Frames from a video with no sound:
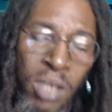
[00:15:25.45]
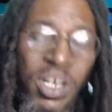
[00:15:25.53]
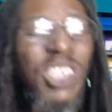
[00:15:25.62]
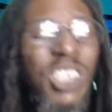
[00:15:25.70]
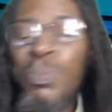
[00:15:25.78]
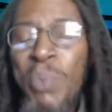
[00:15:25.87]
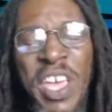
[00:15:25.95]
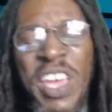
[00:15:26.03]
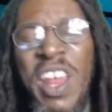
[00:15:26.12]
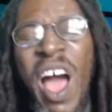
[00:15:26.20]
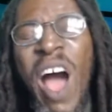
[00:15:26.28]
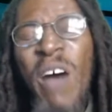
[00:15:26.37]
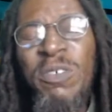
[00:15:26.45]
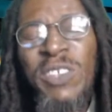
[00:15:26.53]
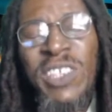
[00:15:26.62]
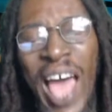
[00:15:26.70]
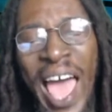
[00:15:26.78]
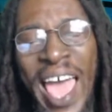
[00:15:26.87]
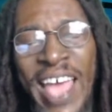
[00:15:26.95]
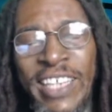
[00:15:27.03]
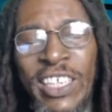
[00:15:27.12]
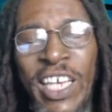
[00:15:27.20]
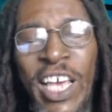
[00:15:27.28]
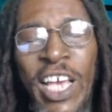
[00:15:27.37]
The speed of
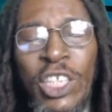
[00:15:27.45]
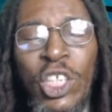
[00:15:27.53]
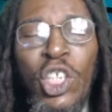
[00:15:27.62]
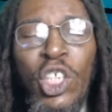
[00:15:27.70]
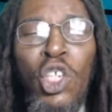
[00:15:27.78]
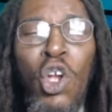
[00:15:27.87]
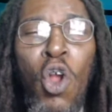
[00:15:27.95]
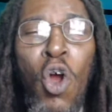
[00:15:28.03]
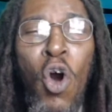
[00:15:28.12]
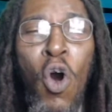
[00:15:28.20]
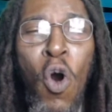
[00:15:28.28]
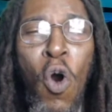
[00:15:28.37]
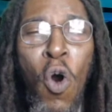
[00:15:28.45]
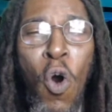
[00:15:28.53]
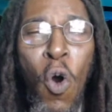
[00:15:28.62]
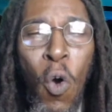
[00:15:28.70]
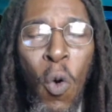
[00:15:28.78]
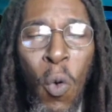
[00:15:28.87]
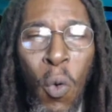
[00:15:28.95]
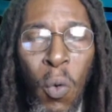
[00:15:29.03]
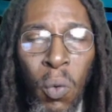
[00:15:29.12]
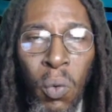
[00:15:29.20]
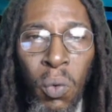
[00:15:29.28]
science is slow.